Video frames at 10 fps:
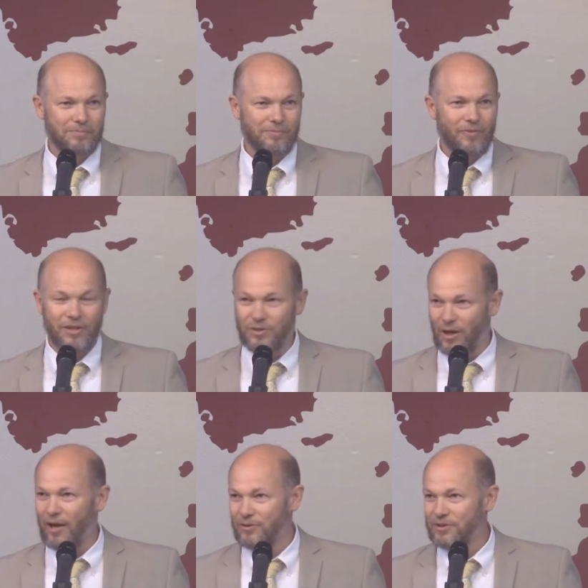fixing
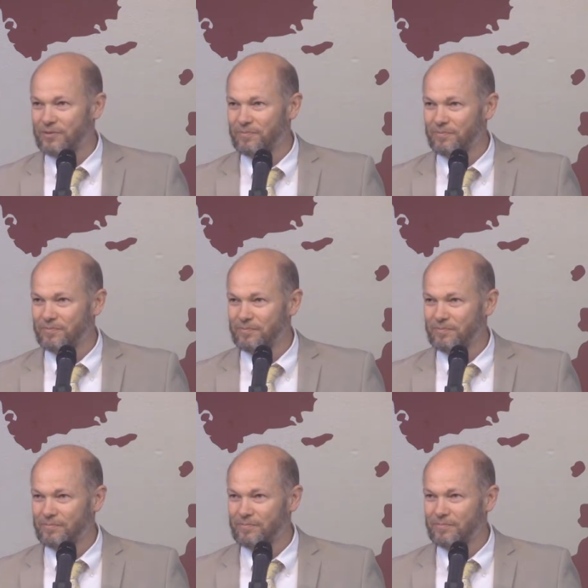her house.
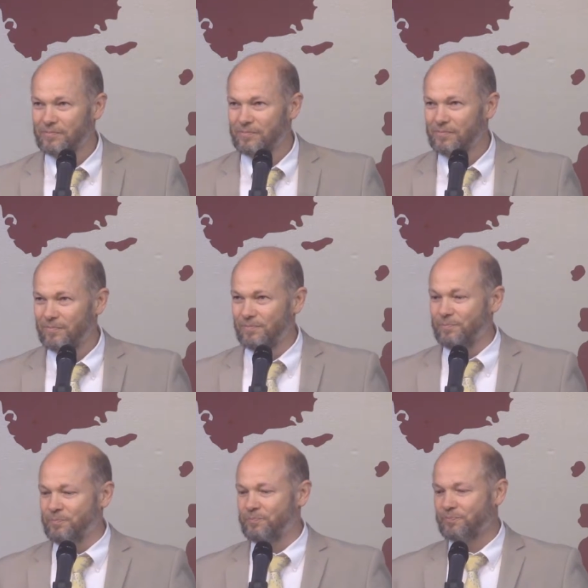
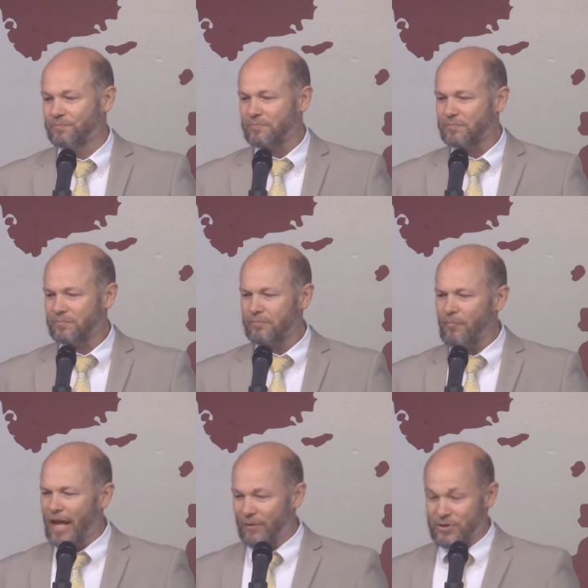
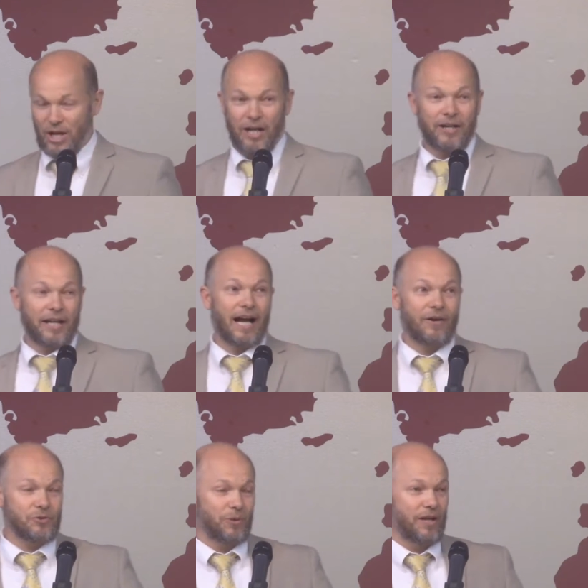And he was talking to the guy
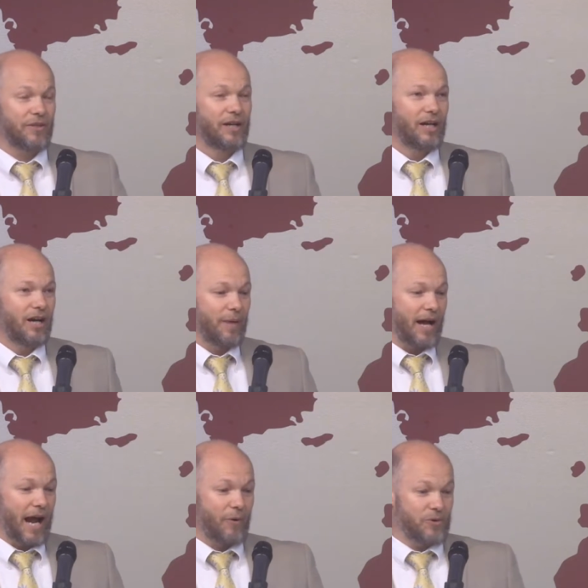I was with
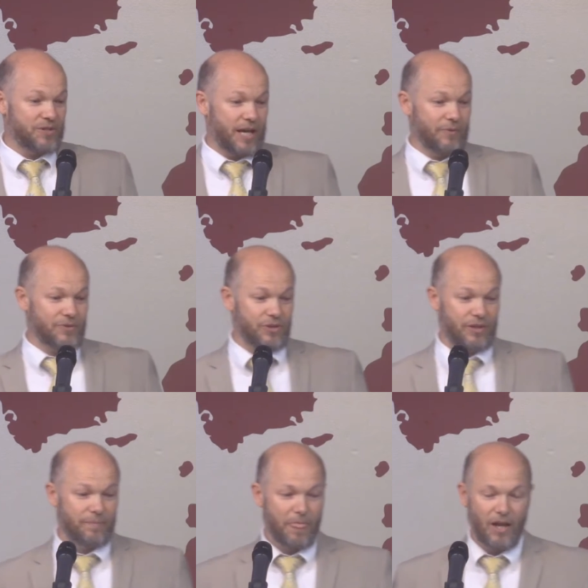about how he was
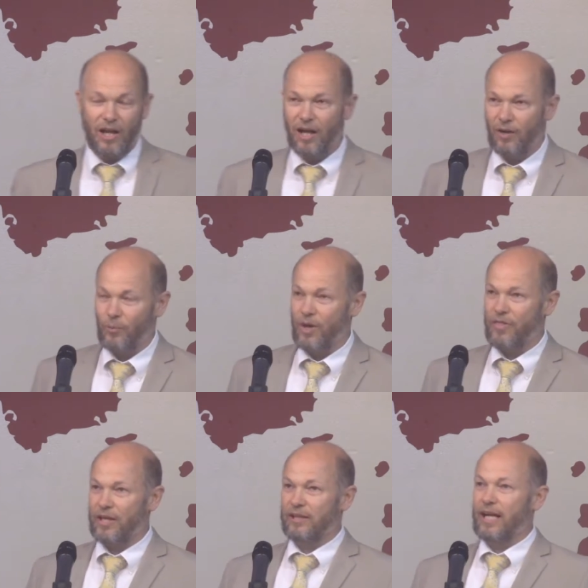counseling
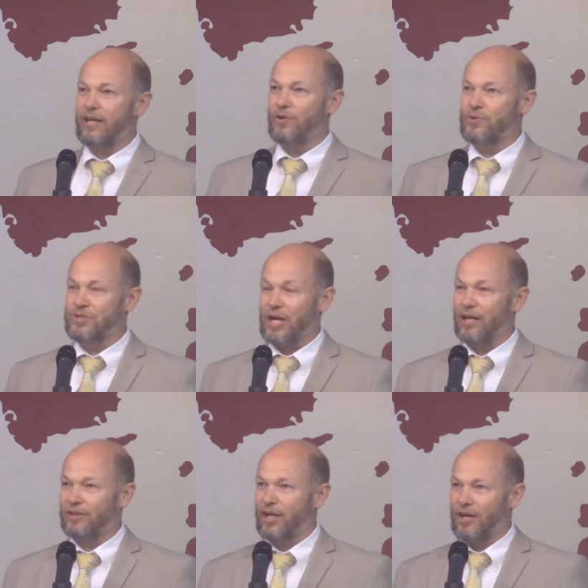with a lady whose
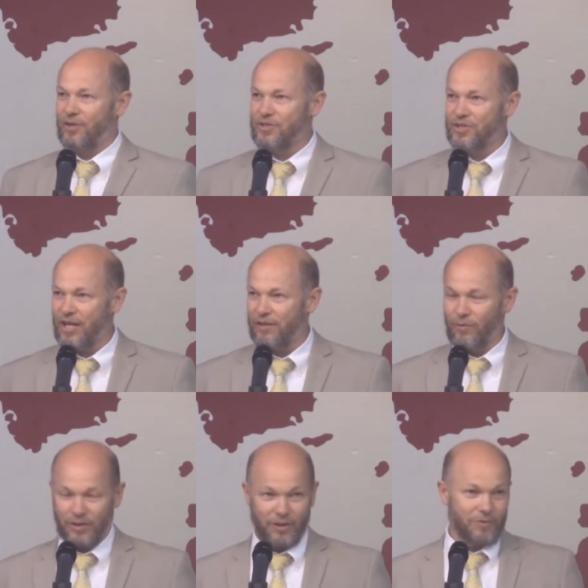child had gone insane
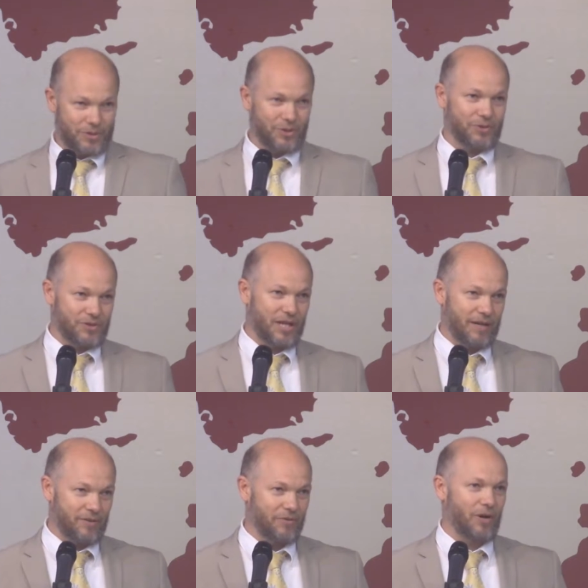and whether he was still
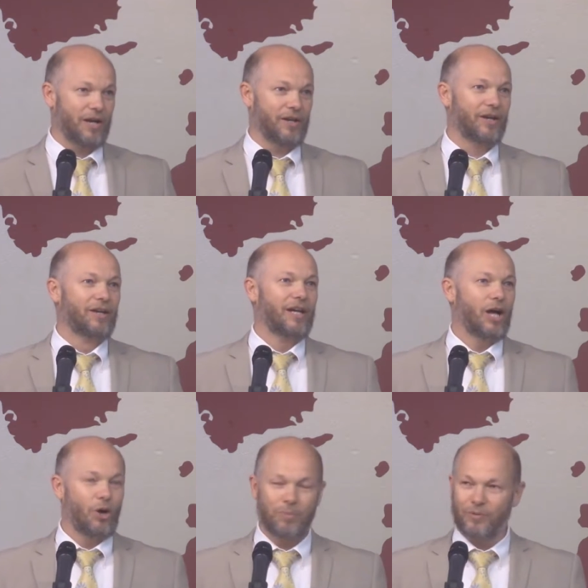saved, and trying to
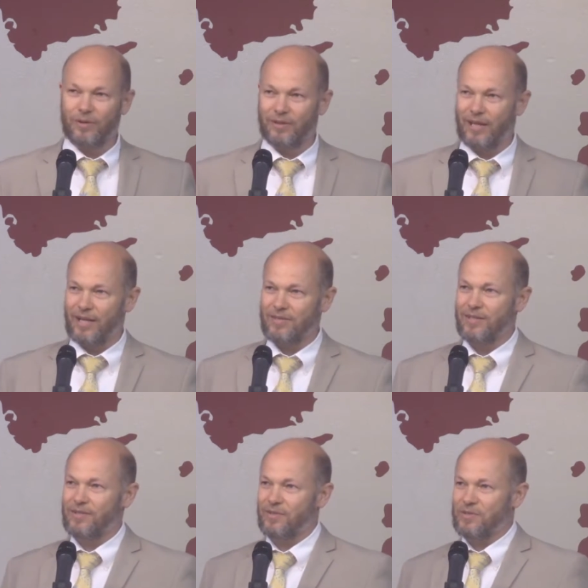help her realize
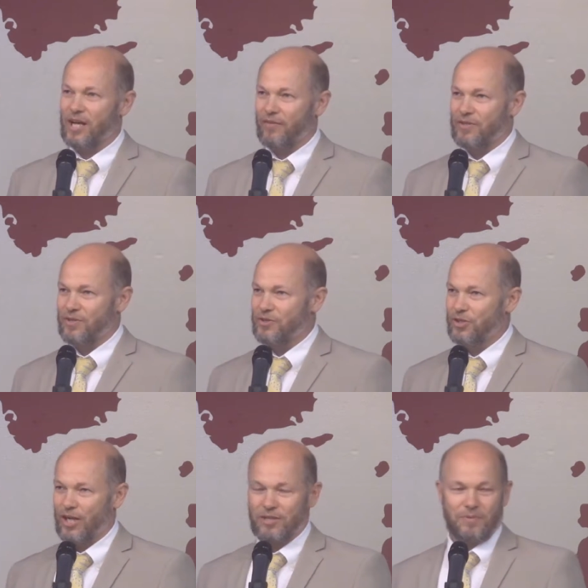that your salvation didn't
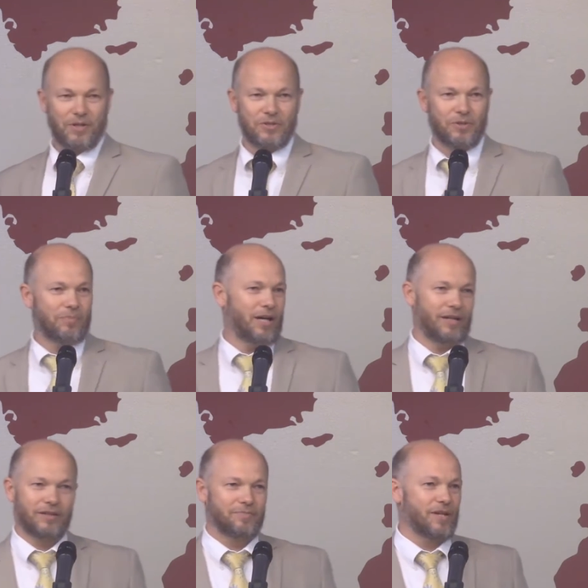change because your
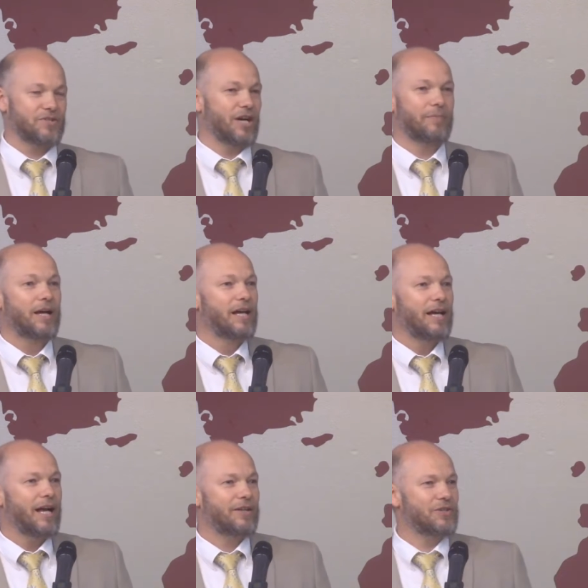mind is messed up.
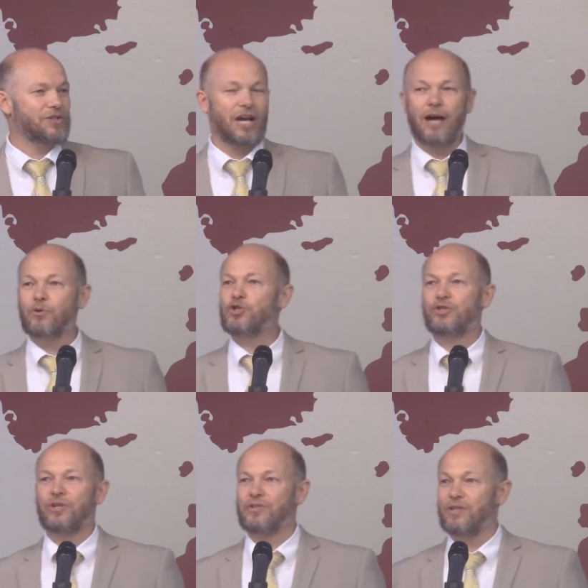And this guy was
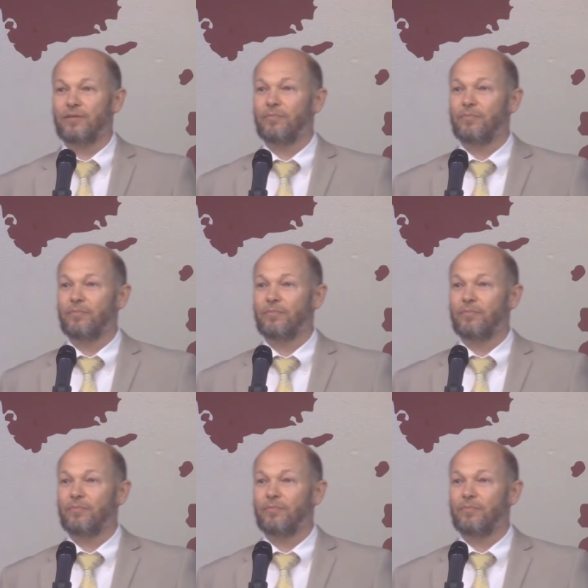just,